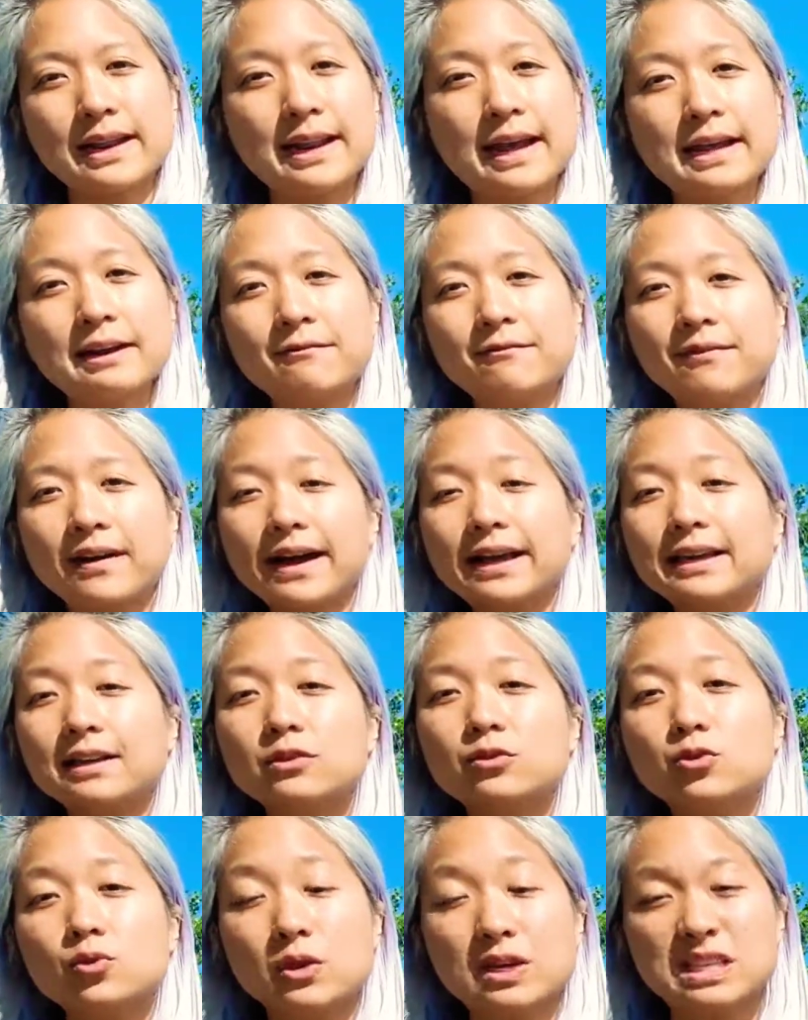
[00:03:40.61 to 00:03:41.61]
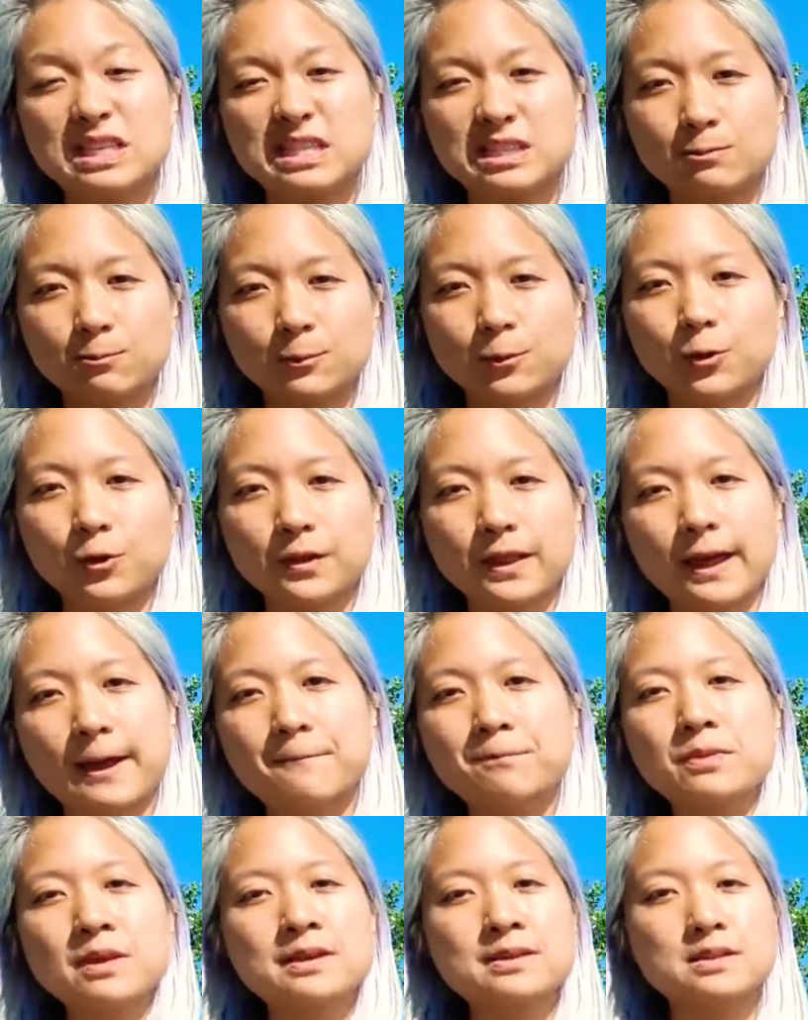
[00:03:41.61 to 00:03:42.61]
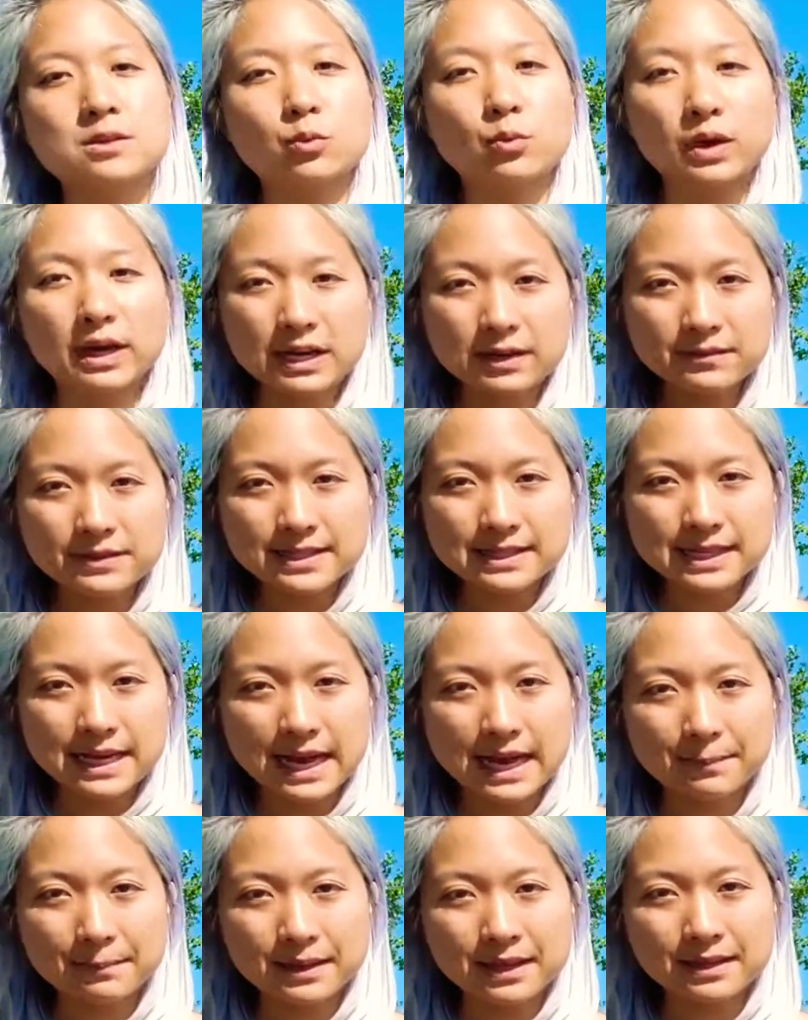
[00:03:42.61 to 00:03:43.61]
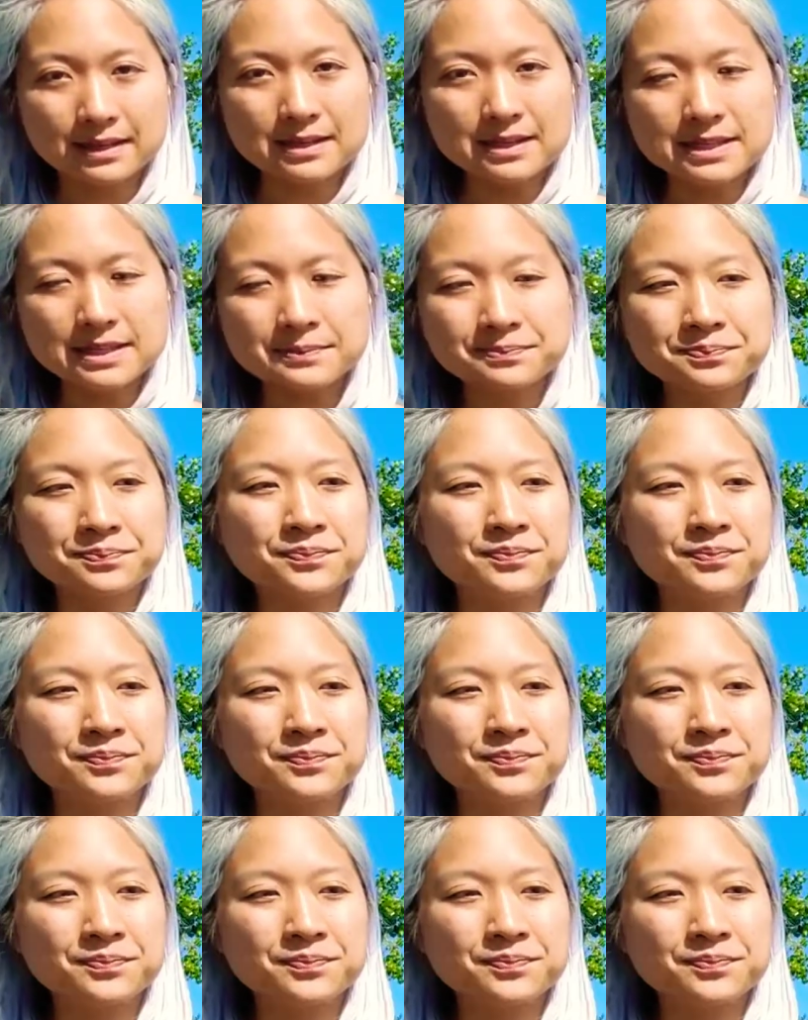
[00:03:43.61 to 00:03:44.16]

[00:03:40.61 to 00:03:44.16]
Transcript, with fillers: And I invite you to explore that. So what if this happened?